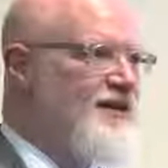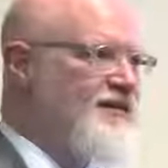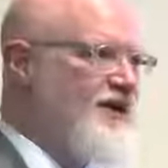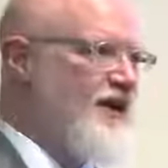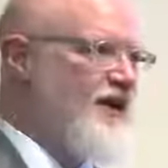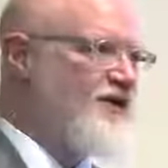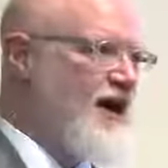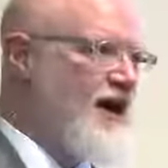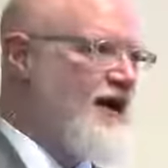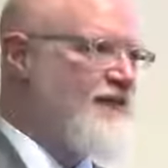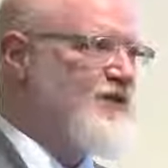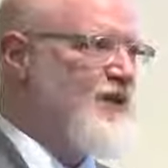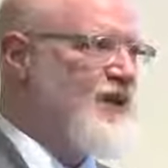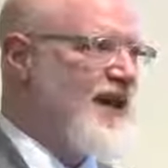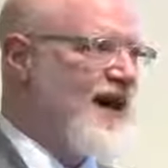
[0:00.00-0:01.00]
There are
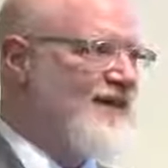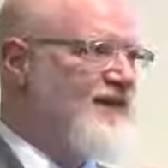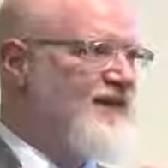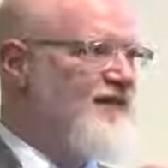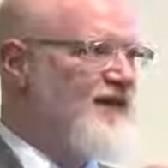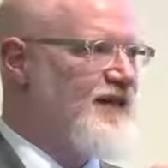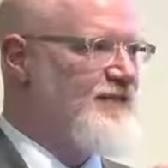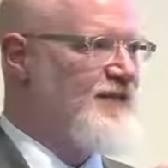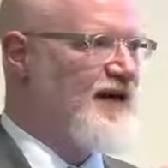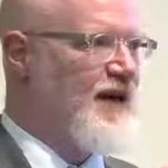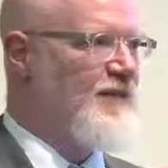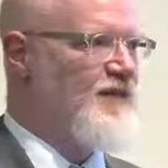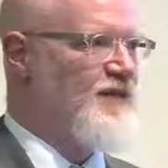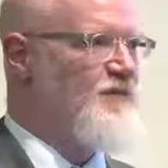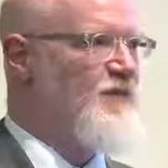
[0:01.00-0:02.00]
times when activity
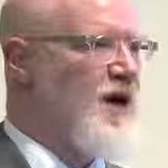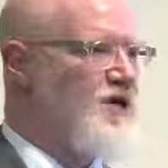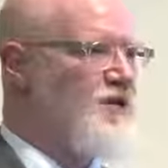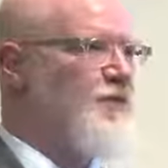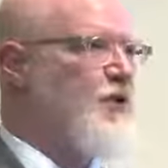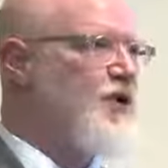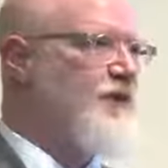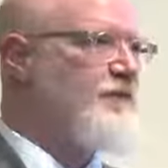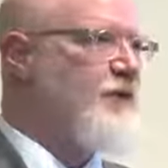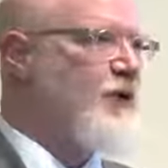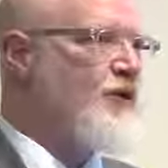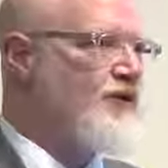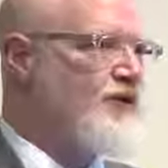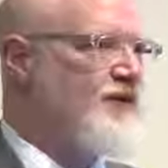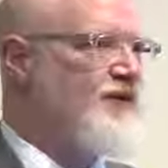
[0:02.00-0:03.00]
becomes much more
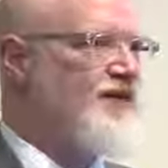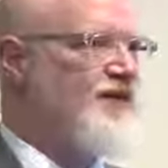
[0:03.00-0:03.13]
important.